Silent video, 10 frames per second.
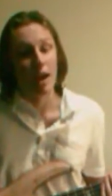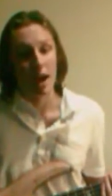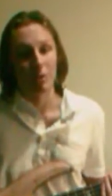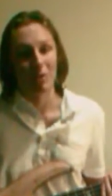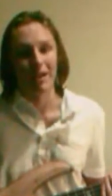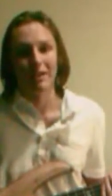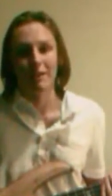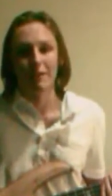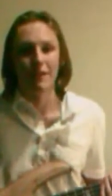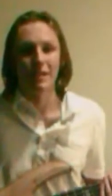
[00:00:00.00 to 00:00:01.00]
I will get to the
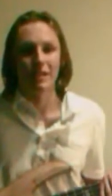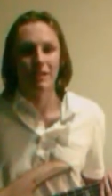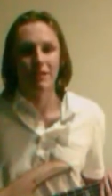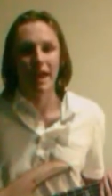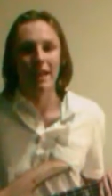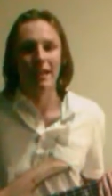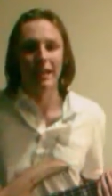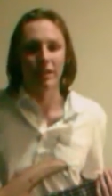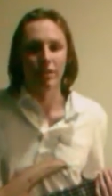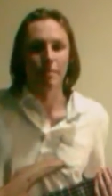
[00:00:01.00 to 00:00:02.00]
physics of that
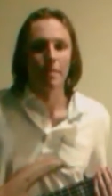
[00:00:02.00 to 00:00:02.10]
later.